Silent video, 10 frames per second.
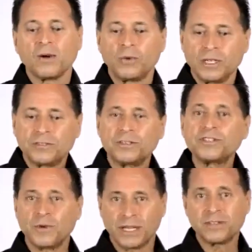when it
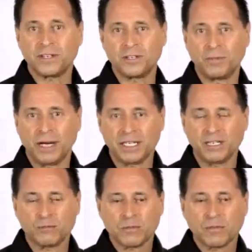turns rancid in your
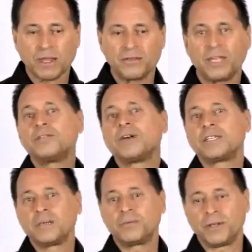body, then you
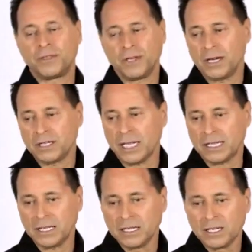end up with
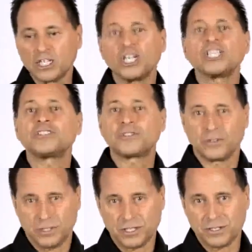like
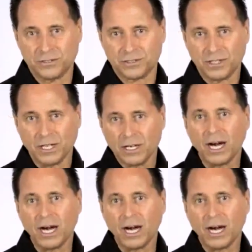cholesterol issues,